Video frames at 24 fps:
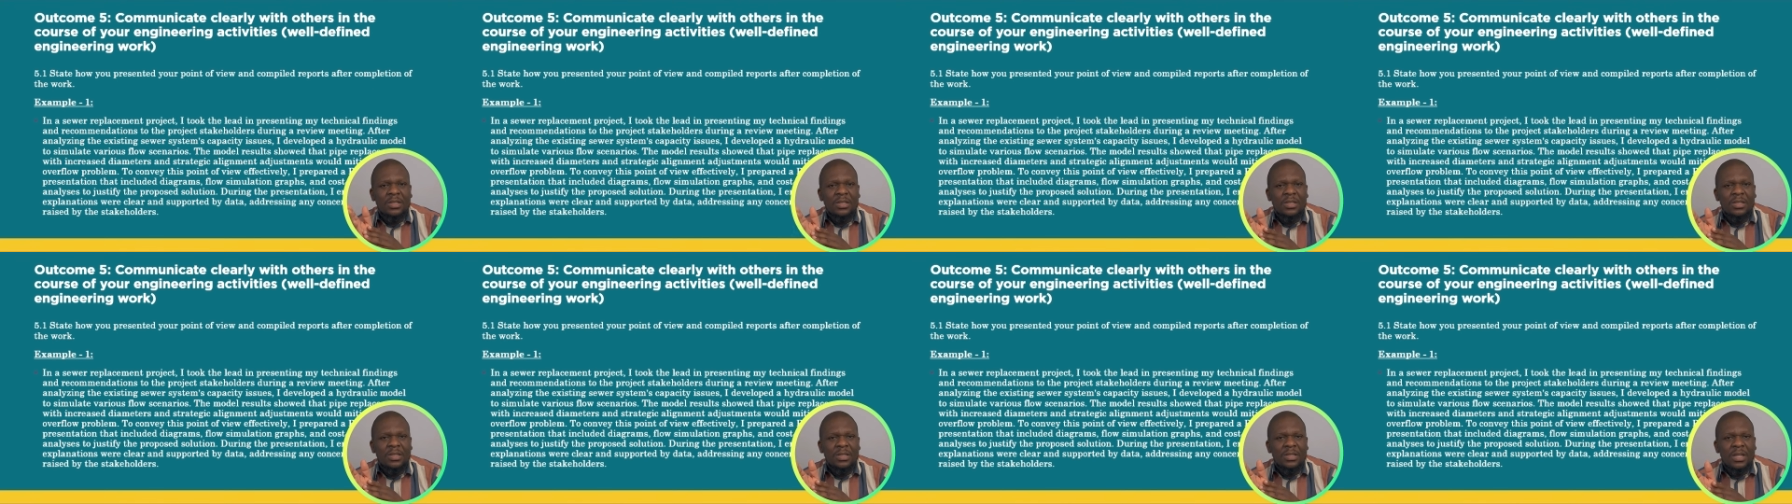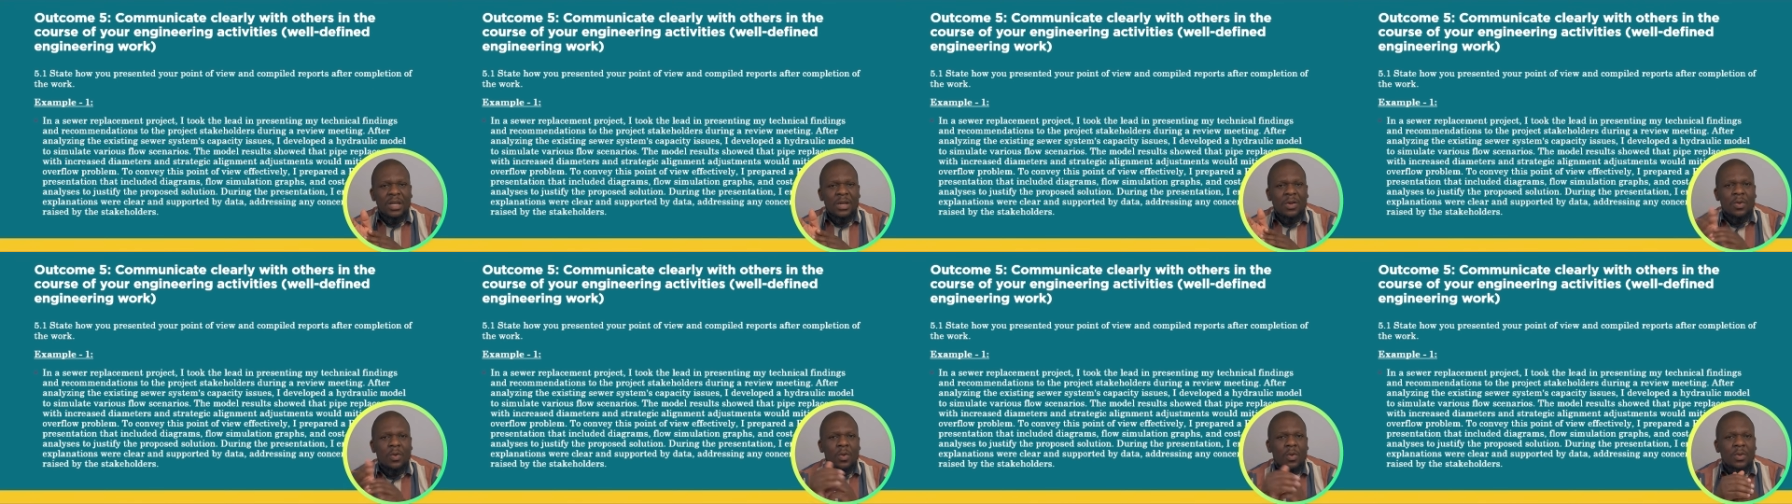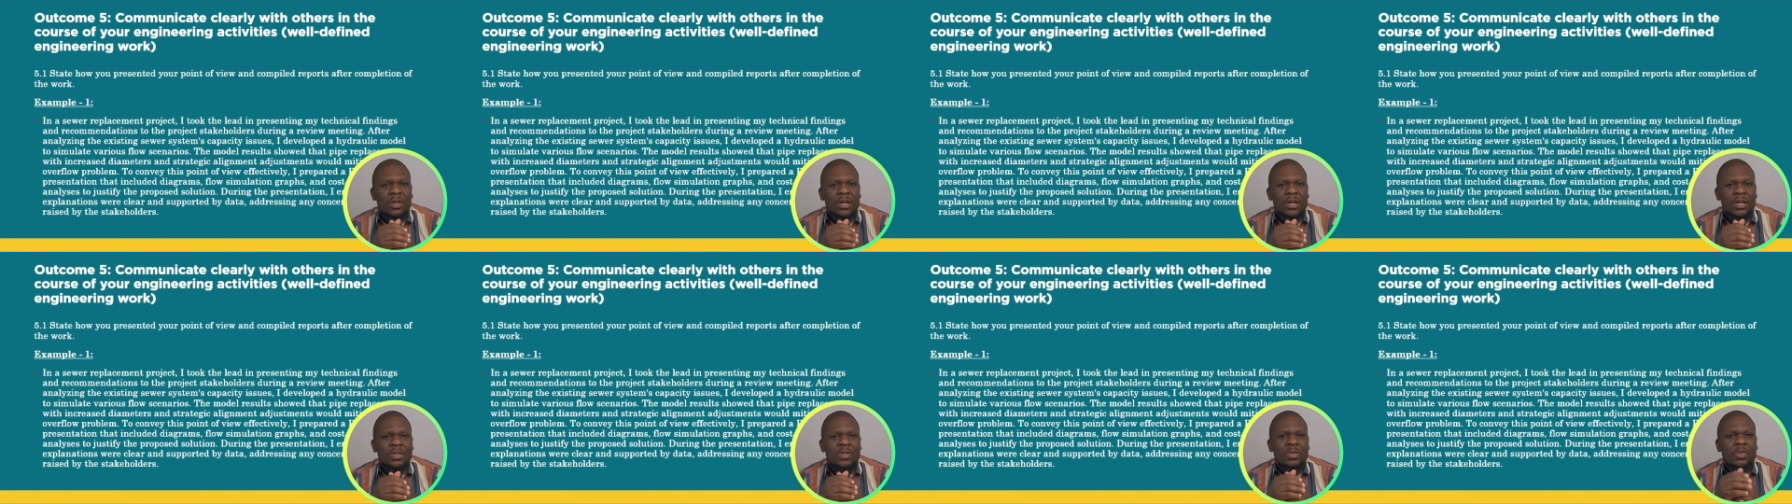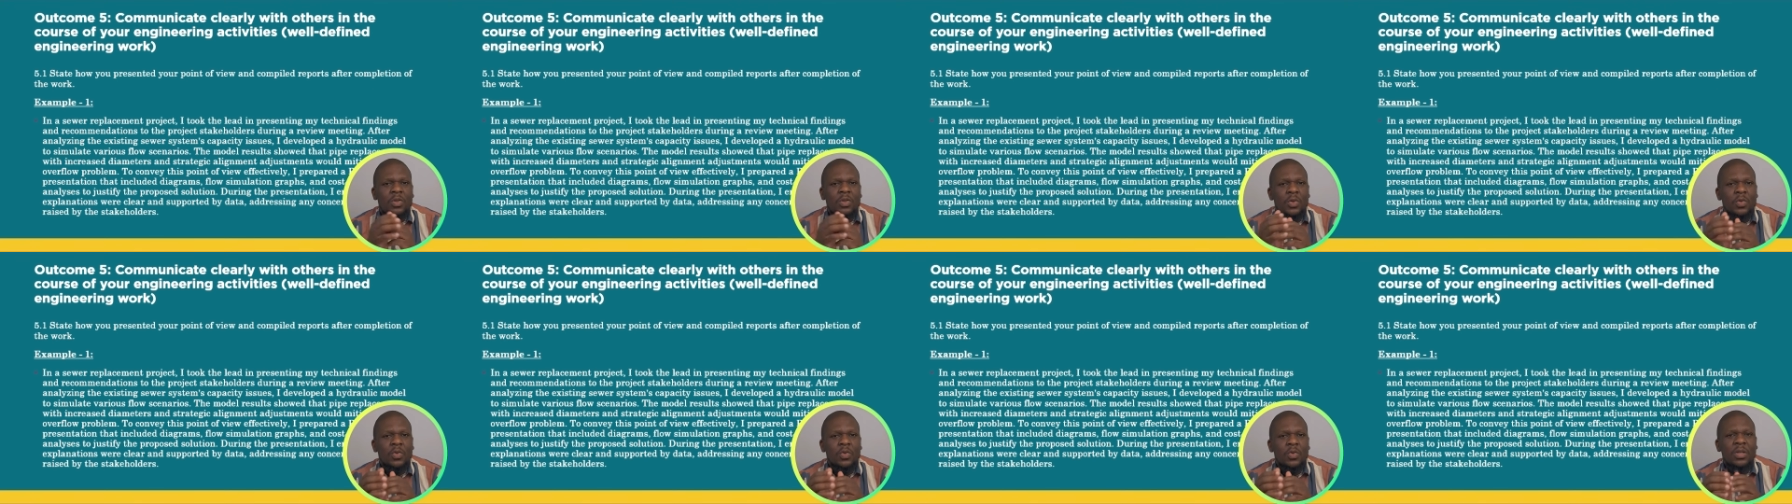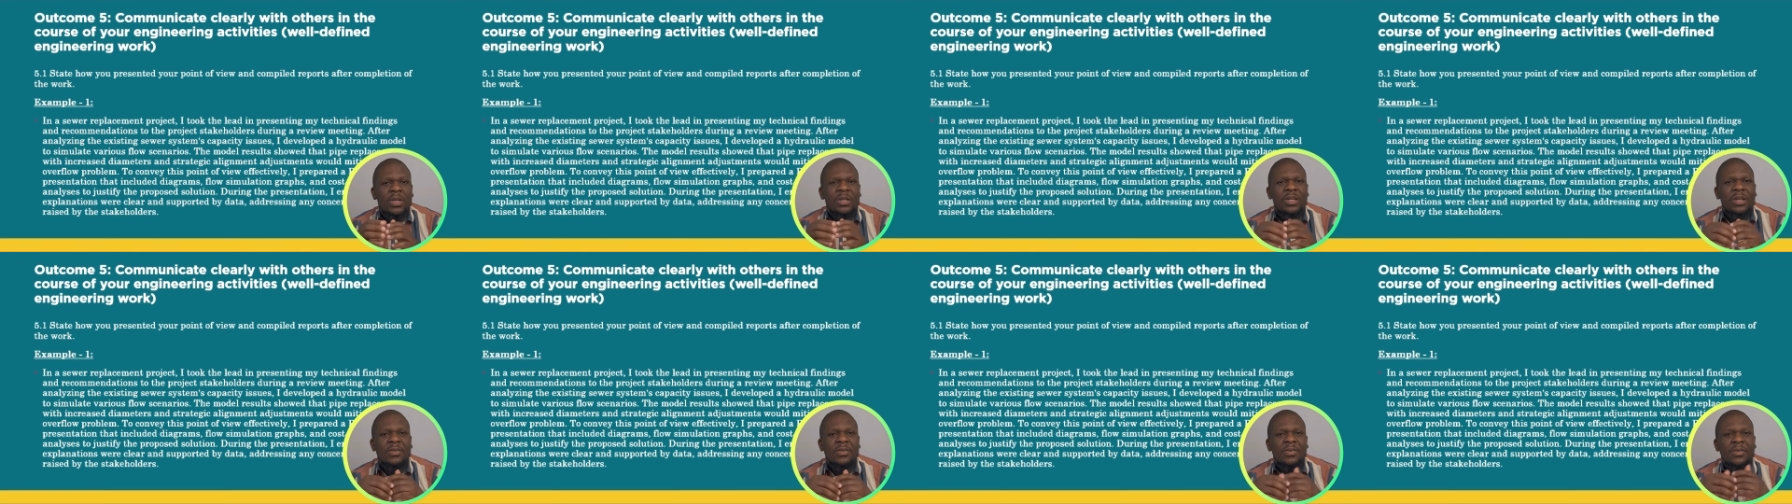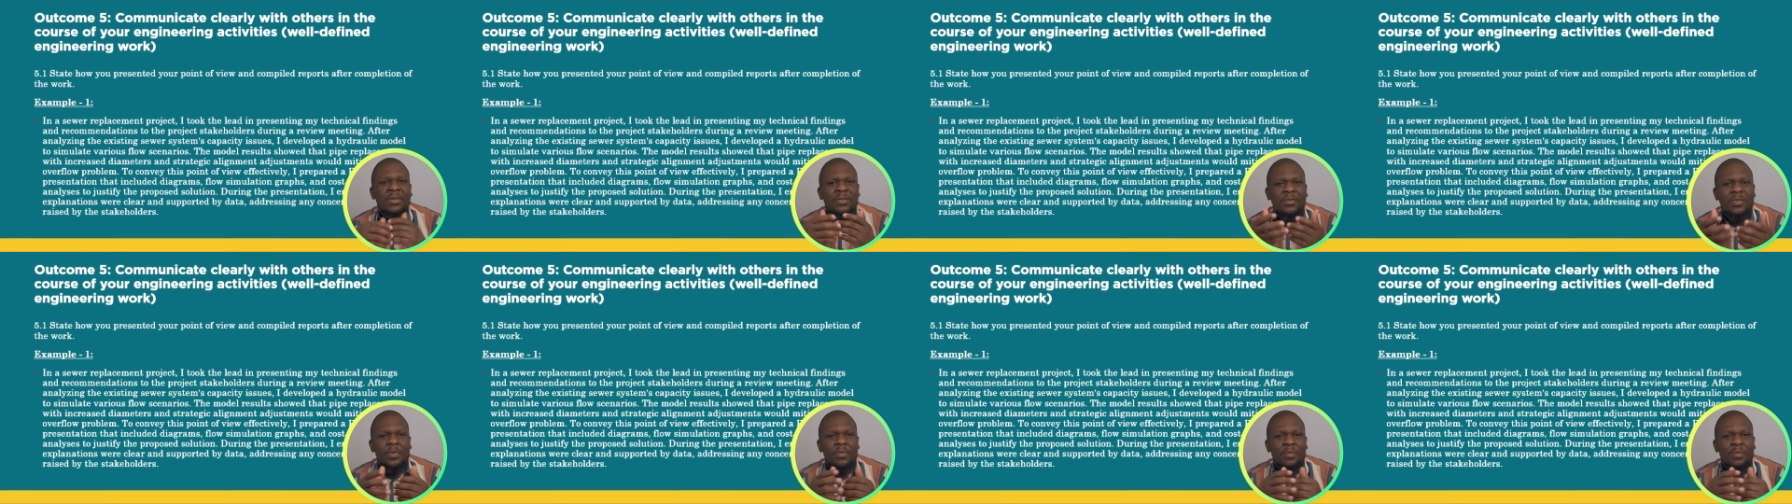stakeholders during the
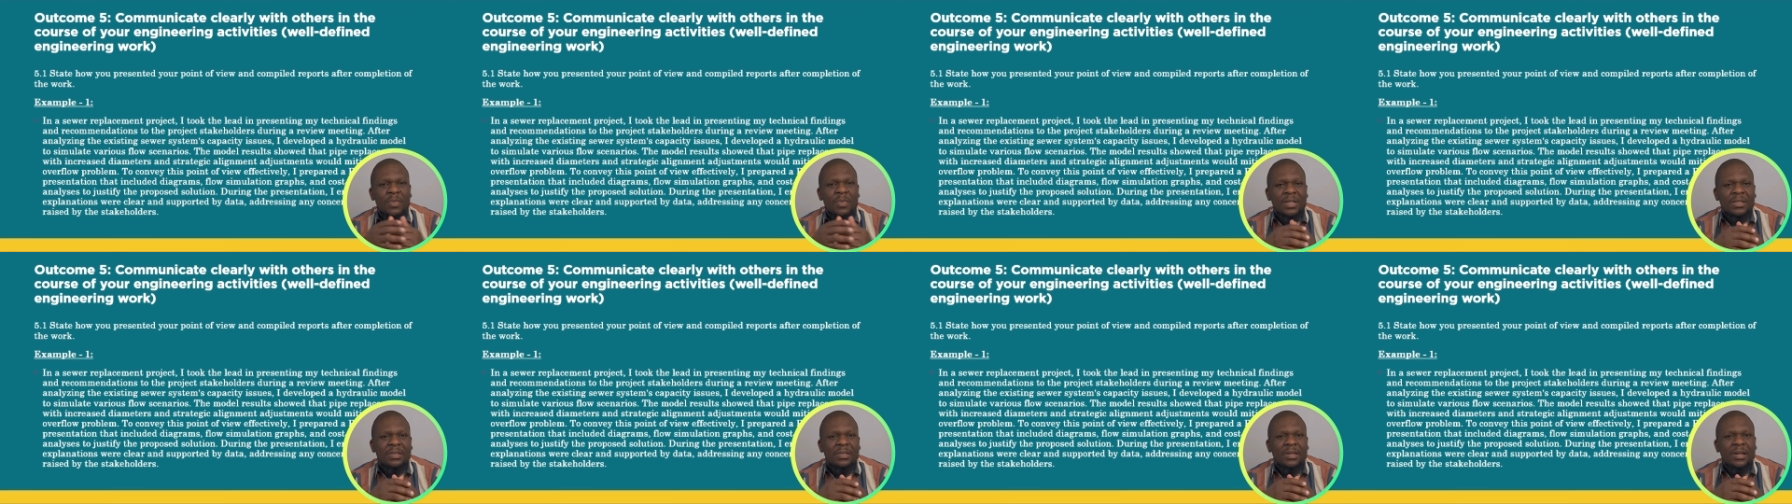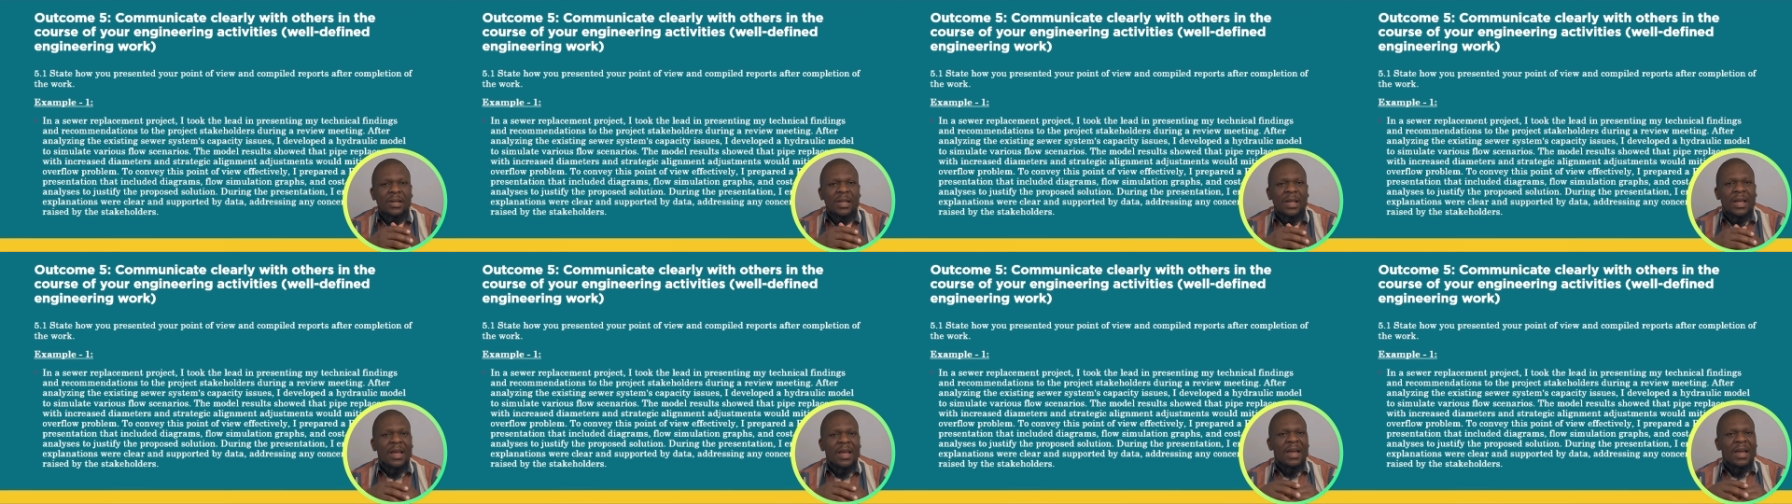review meeting.